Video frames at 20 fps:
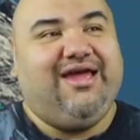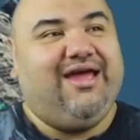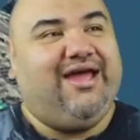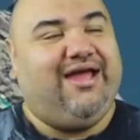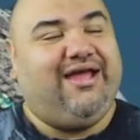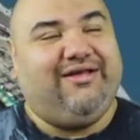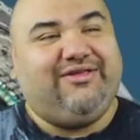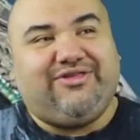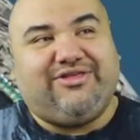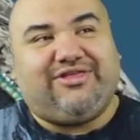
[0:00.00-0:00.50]

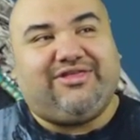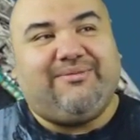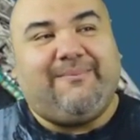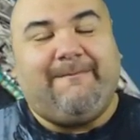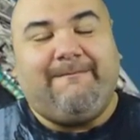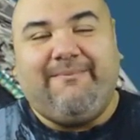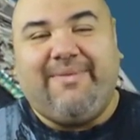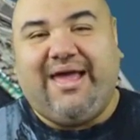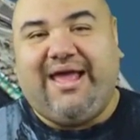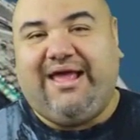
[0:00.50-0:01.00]
It's just
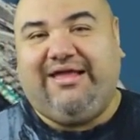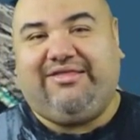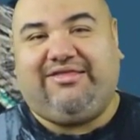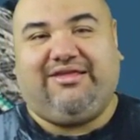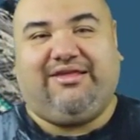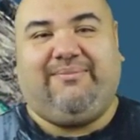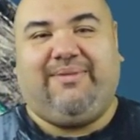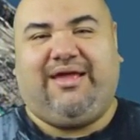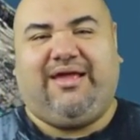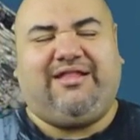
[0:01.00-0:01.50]
amazing.
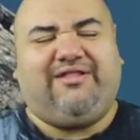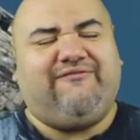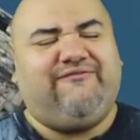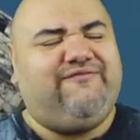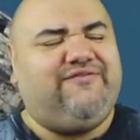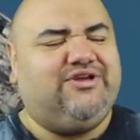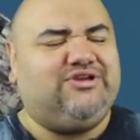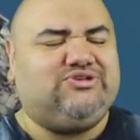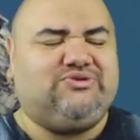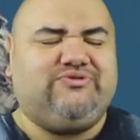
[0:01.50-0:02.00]
I mean, and the
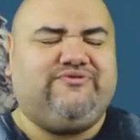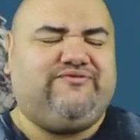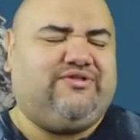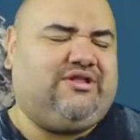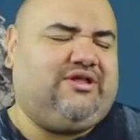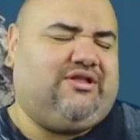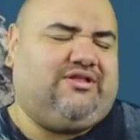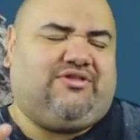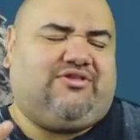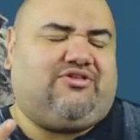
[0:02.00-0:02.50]

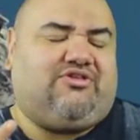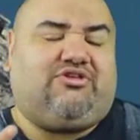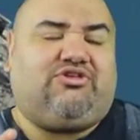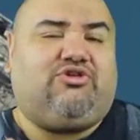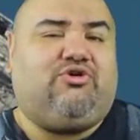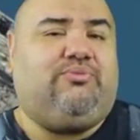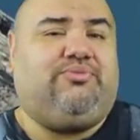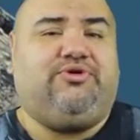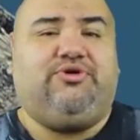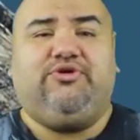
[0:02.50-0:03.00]
visually, this looks
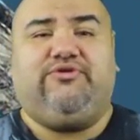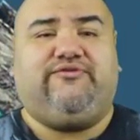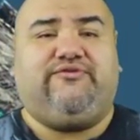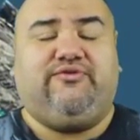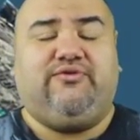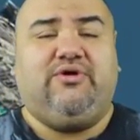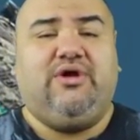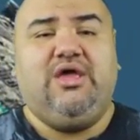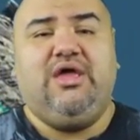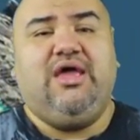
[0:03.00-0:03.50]
so
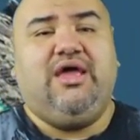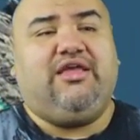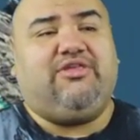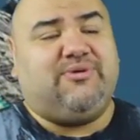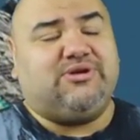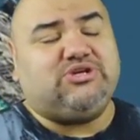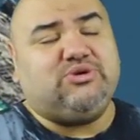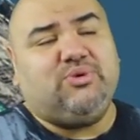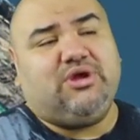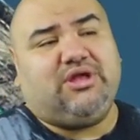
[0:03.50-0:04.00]
beautiful,
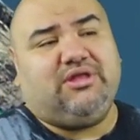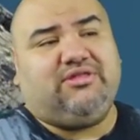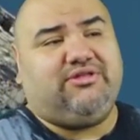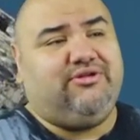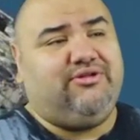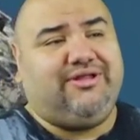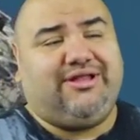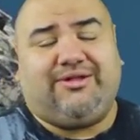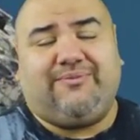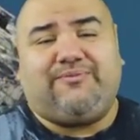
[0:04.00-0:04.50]
especially when you
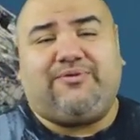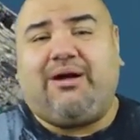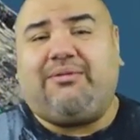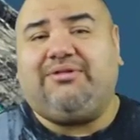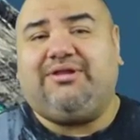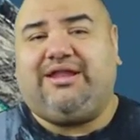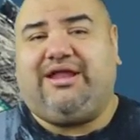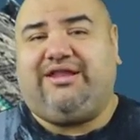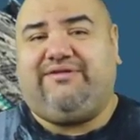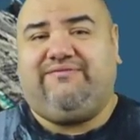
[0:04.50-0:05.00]
consider that they're
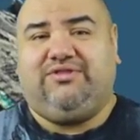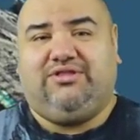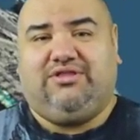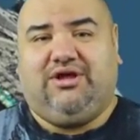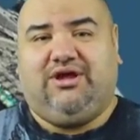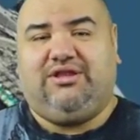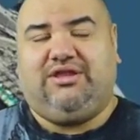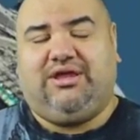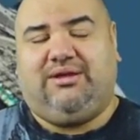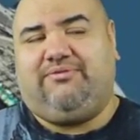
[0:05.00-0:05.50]
probably not even
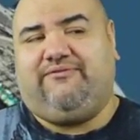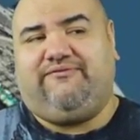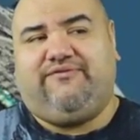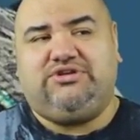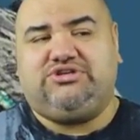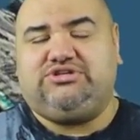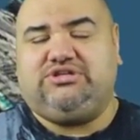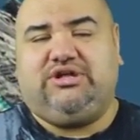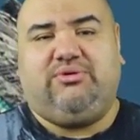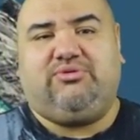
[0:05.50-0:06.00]
done yet. But
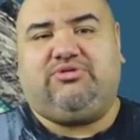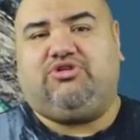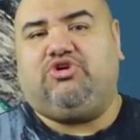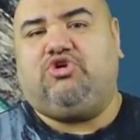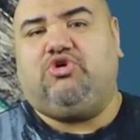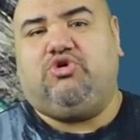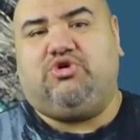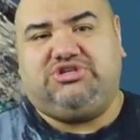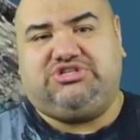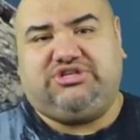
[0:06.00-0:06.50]
visually, it was
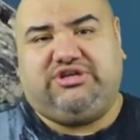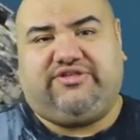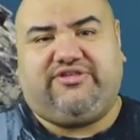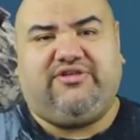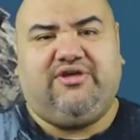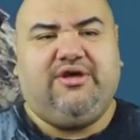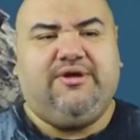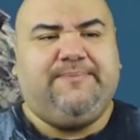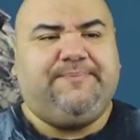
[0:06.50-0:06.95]
gorgeous.